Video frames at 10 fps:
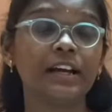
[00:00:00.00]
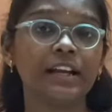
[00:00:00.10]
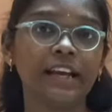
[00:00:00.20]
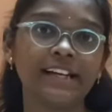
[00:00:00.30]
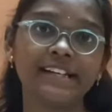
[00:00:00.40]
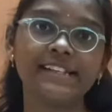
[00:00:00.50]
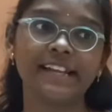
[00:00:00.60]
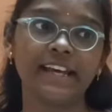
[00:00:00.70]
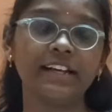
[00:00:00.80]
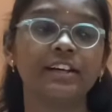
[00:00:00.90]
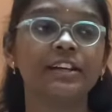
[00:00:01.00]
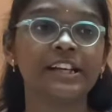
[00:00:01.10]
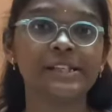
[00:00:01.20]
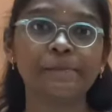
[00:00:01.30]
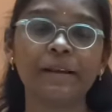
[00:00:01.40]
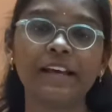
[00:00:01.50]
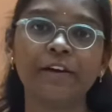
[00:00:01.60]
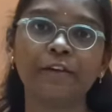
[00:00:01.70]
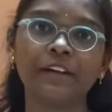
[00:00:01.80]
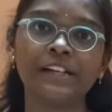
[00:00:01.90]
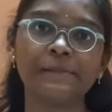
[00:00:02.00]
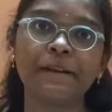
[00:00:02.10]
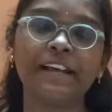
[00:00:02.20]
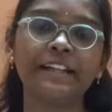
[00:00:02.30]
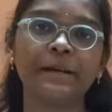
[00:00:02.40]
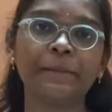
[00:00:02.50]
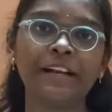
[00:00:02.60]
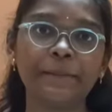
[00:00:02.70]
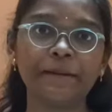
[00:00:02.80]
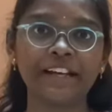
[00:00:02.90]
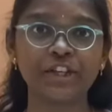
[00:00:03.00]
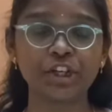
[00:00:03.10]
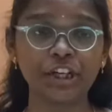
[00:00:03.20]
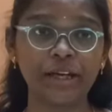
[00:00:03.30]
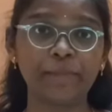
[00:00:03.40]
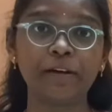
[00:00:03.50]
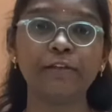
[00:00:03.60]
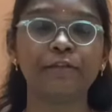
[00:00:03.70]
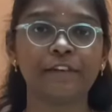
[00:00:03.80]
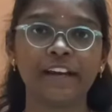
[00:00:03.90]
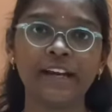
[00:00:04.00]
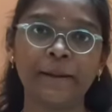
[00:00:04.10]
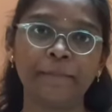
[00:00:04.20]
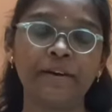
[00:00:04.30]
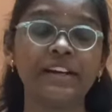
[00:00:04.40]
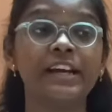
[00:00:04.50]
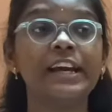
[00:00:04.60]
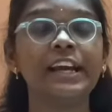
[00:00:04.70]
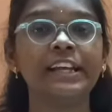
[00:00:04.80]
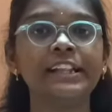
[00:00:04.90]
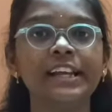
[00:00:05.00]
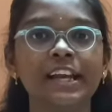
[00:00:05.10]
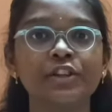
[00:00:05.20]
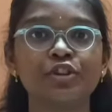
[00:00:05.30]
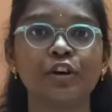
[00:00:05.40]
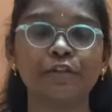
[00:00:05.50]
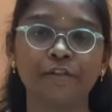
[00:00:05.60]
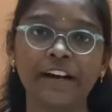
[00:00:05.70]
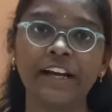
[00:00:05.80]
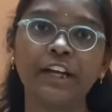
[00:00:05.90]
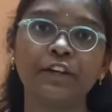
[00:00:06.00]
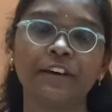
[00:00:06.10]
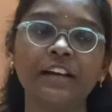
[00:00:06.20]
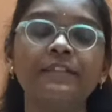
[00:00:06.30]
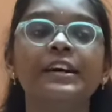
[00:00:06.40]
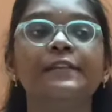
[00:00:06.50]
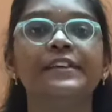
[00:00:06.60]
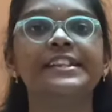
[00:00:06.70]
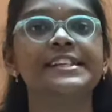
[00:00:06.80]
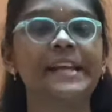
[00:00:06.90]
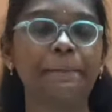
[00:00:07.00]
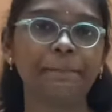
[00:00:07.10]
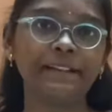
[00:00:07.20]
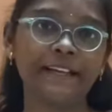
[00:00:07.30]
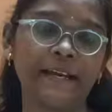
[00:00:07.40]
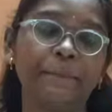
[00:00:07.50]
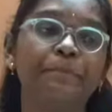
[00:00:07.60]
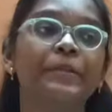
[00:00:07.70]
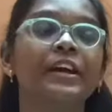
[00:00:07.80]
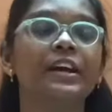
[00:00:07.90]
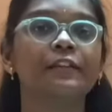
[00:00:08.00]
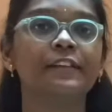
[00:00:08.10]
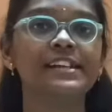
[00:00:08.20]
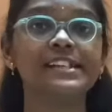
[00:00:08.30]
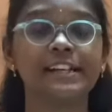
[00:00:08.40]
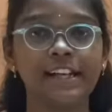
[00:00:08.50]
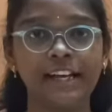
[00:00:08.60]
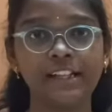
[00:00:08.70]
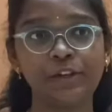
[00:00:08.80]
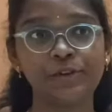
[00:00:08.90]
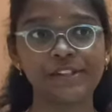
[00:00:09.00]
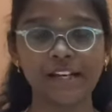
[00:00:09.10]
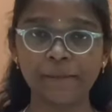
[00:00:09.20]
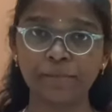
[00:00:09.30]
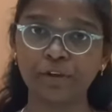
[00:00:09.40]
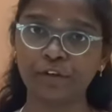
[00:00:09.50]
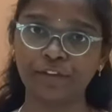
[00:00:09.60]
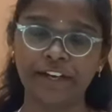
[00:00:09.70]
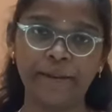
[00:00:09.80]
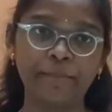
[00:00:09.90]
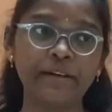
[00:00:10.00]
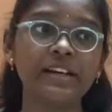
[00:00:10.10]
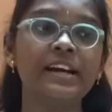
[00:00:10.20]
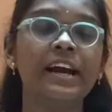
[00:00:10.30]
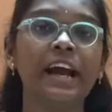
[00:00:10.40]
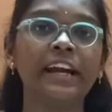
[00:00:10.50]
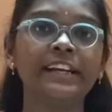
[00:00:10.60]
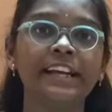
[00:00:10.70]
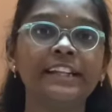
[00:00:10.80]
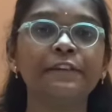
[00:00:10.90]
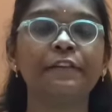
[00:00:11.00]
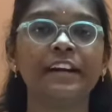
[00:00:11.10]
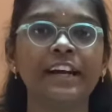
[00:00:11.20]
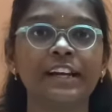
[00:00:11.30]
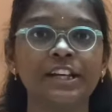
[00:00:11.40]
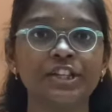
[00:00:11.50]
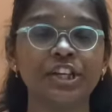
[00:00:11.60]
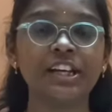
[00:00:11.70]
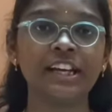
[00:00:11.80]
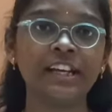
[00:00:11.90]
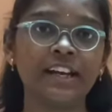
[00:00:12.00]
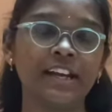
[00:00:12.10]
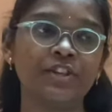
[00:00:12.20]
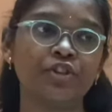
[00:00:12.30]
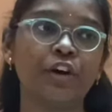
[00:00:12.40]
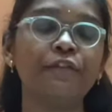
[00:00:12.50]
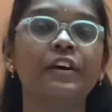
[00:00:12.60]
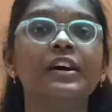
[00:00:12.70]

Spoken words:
let us take displaying the multiplication table for a number in the range of 1 and 12 with step 3. First, take the user input of the number and take the for condition in range of